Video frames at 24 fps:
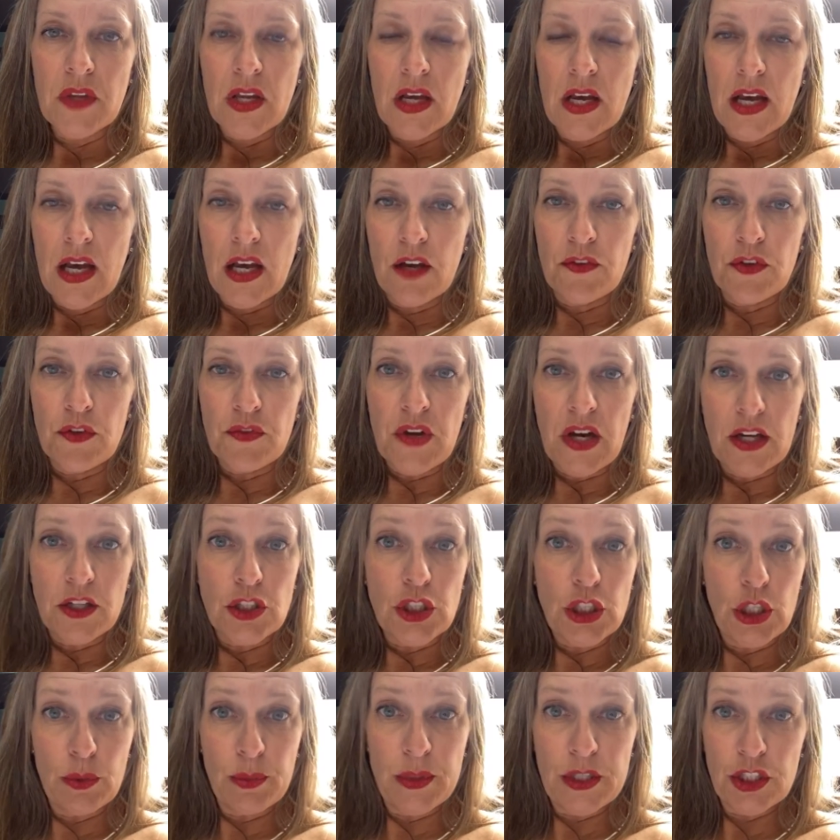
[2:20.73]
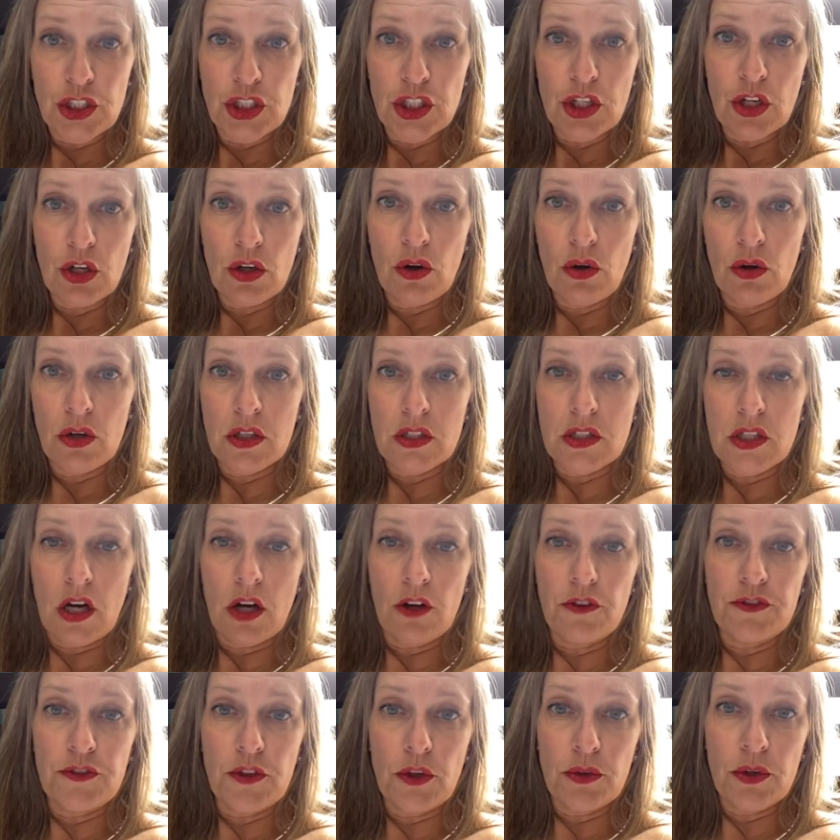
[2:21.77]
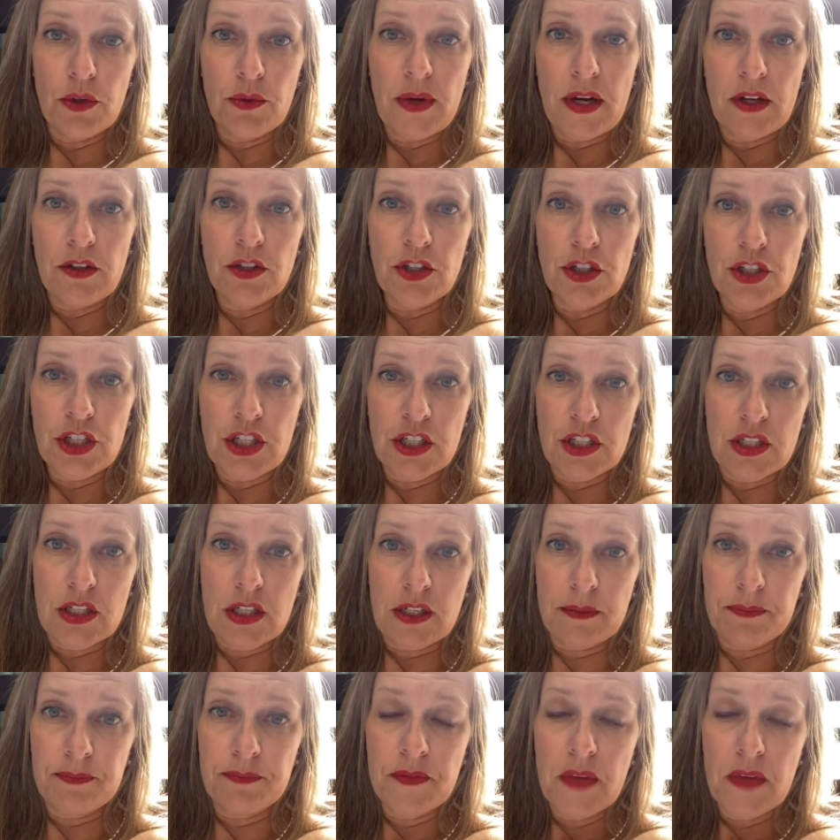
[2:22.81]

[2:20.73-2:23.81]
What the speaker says: If you've got too much cortisol floating around your system,